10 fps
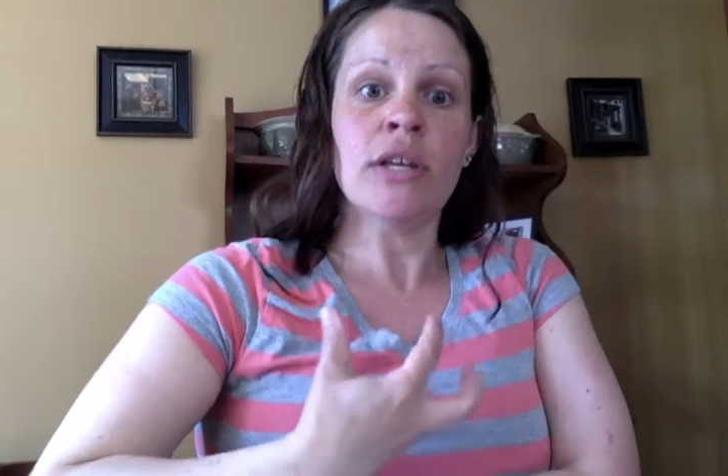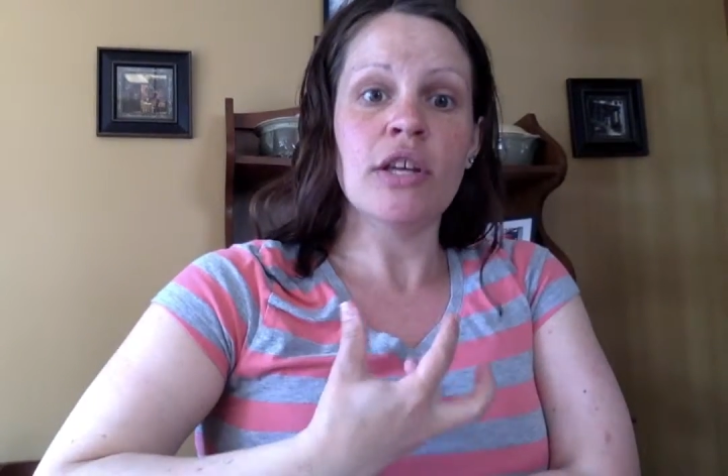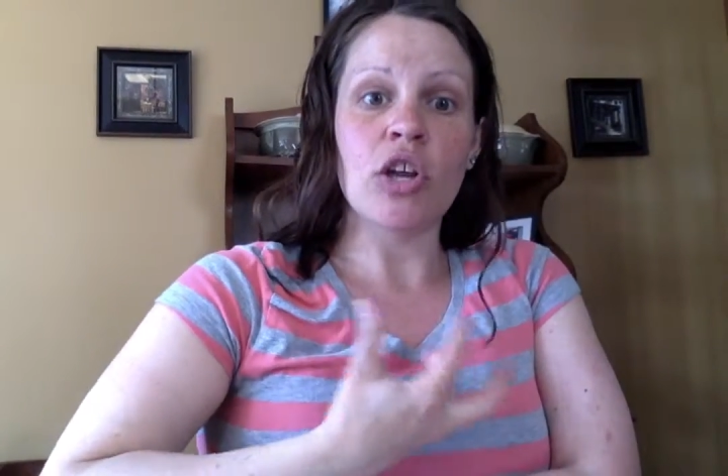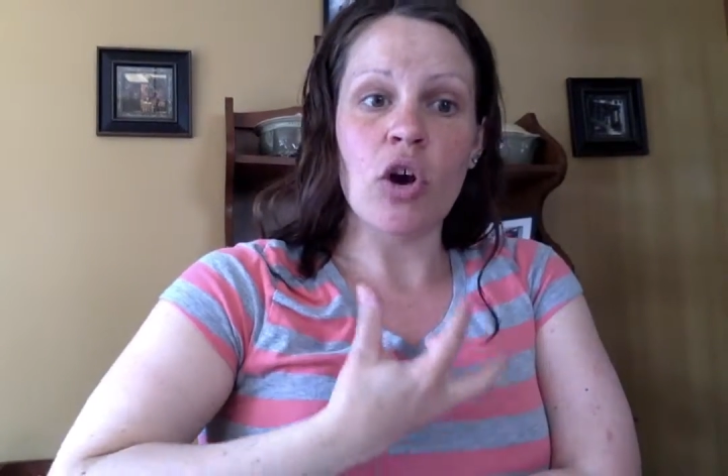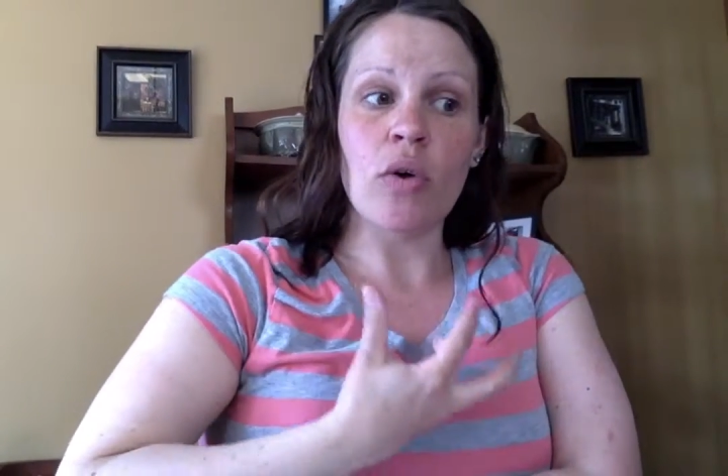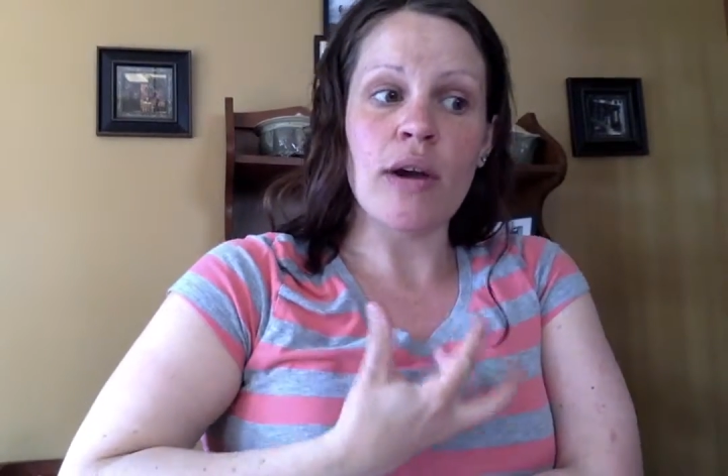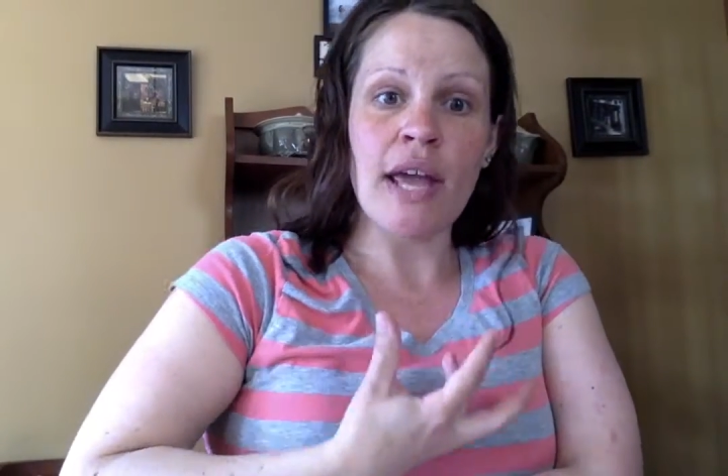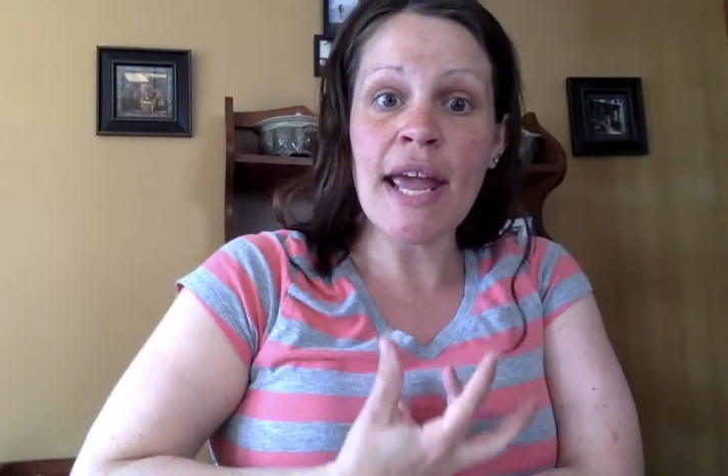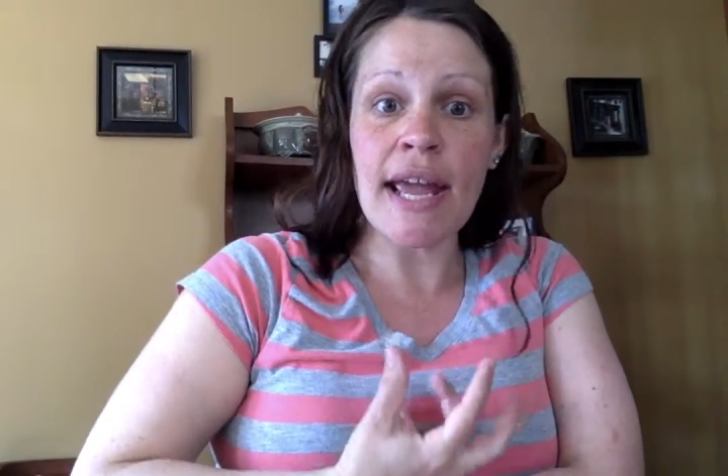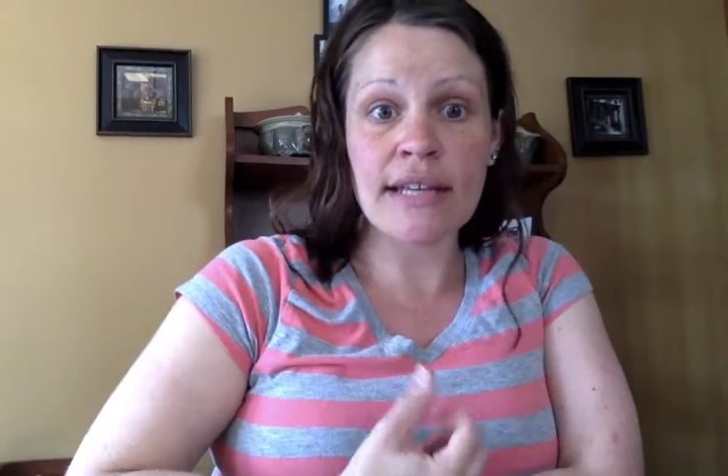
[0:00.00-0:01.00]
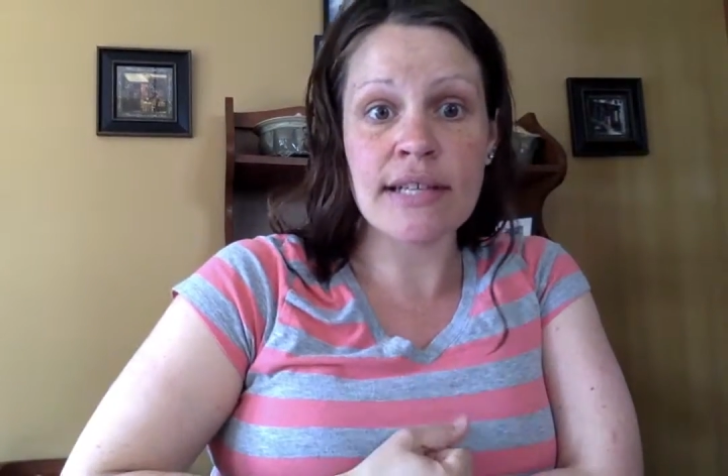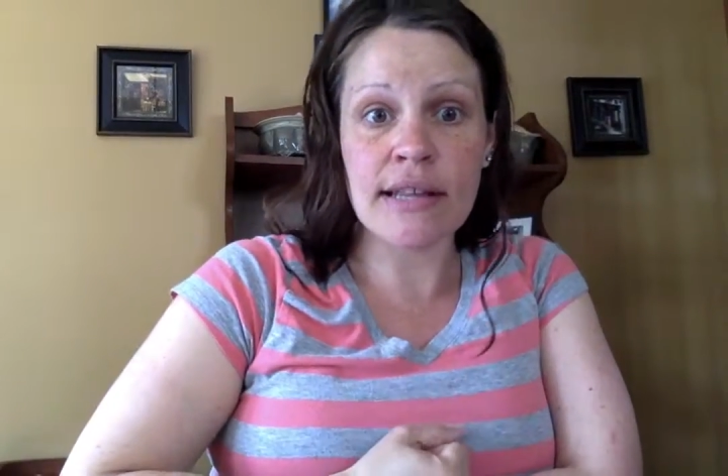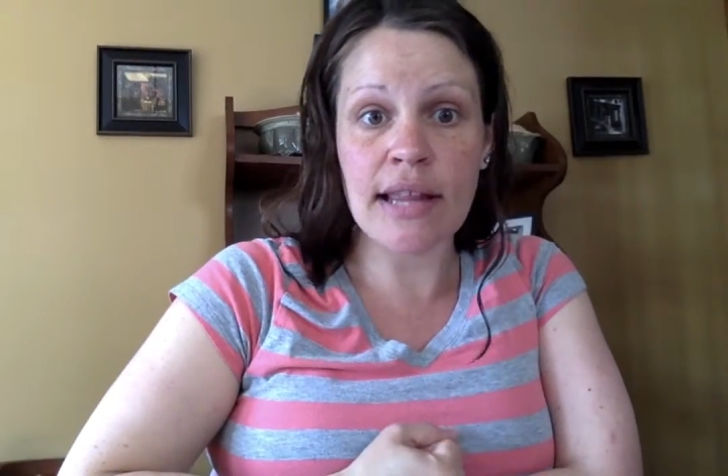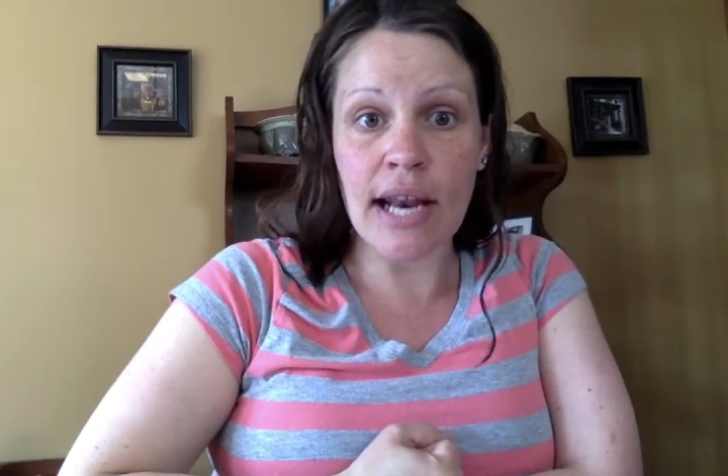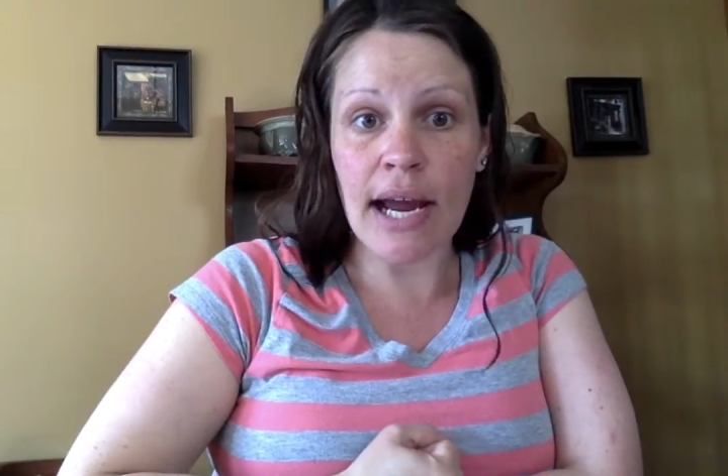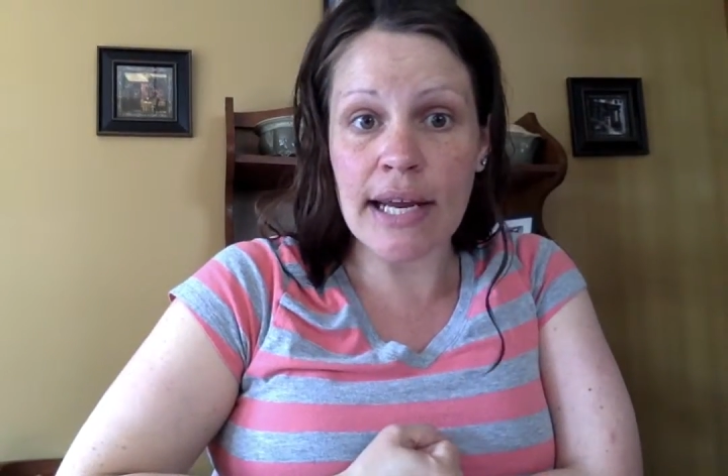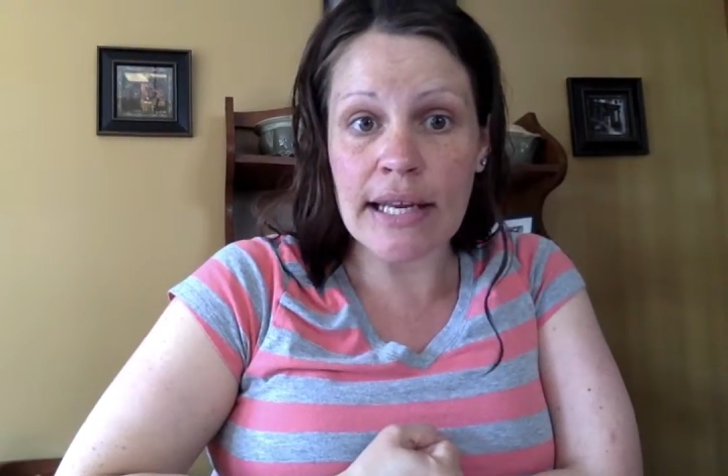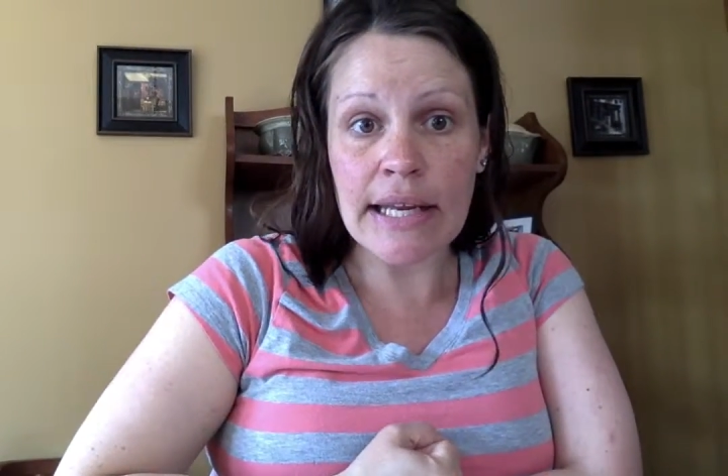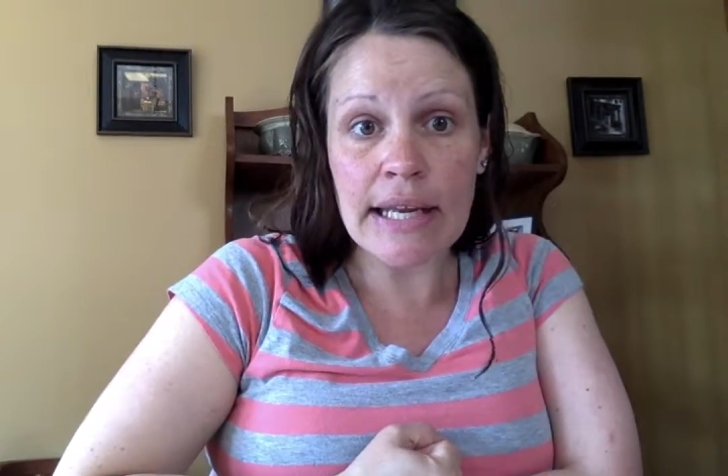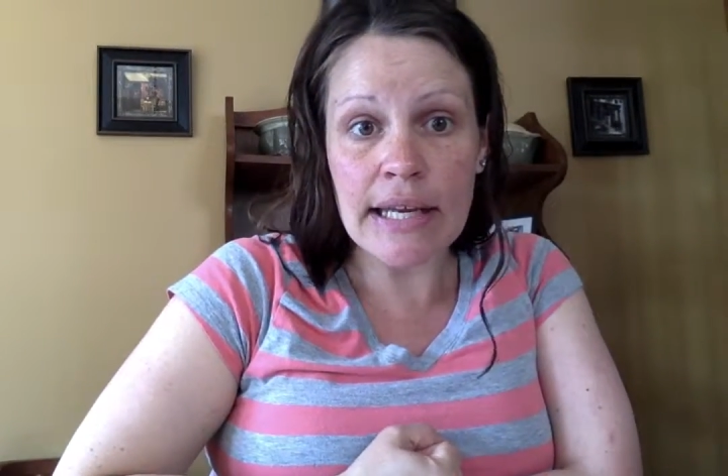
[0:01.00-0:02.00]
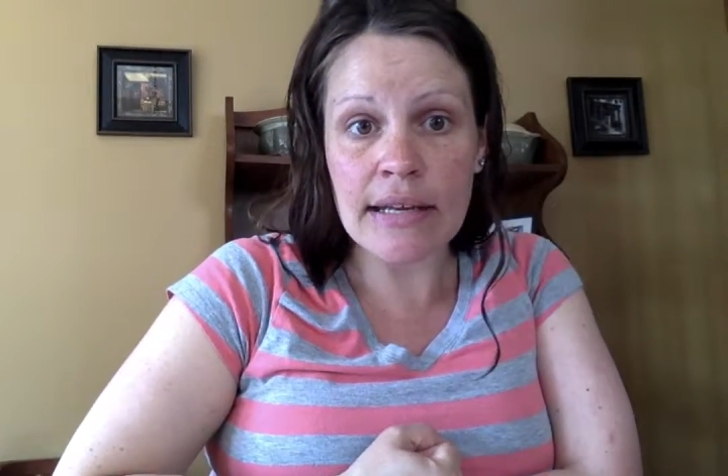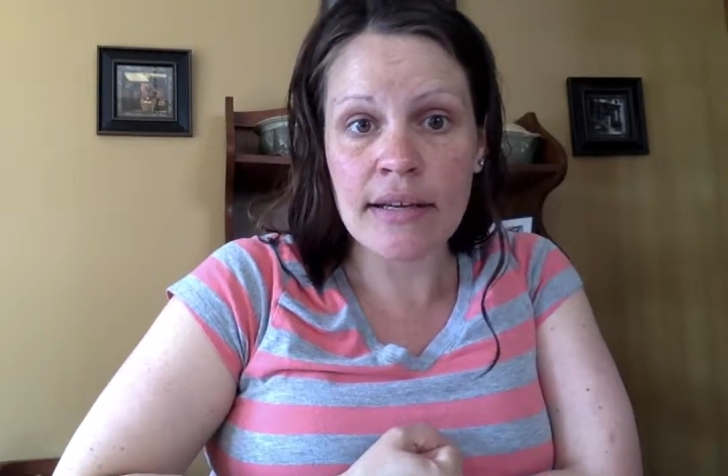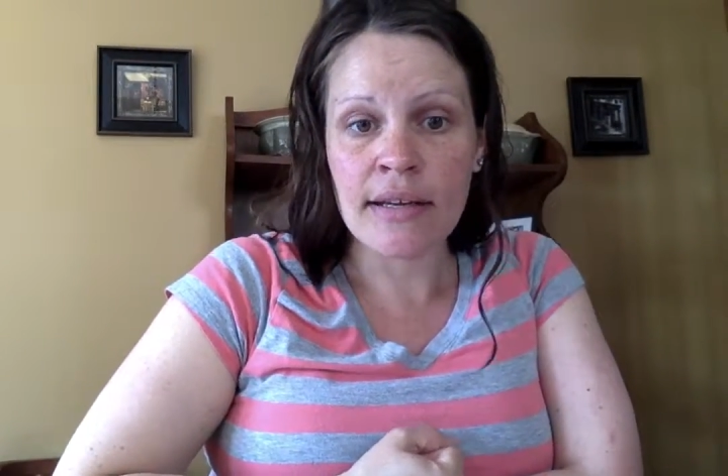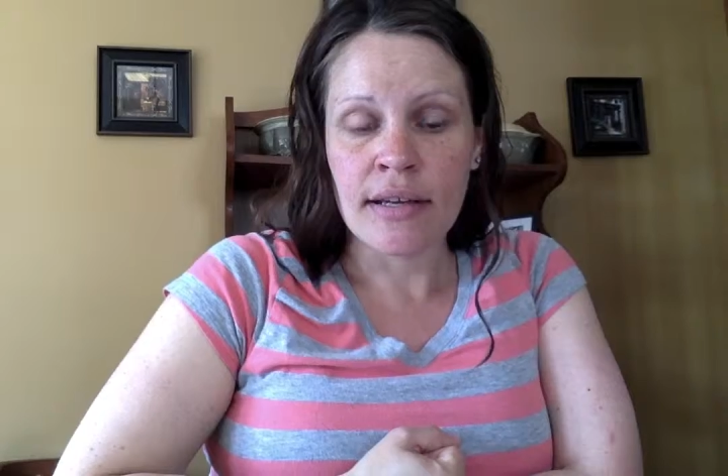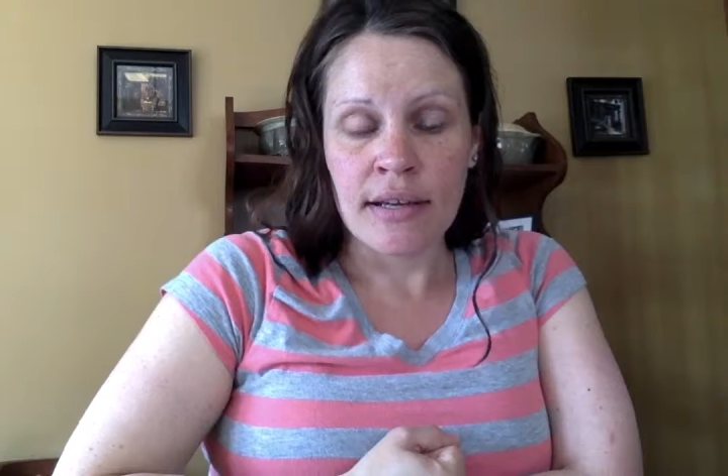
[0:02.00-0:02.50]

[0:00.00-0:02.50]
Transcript: hit that I need?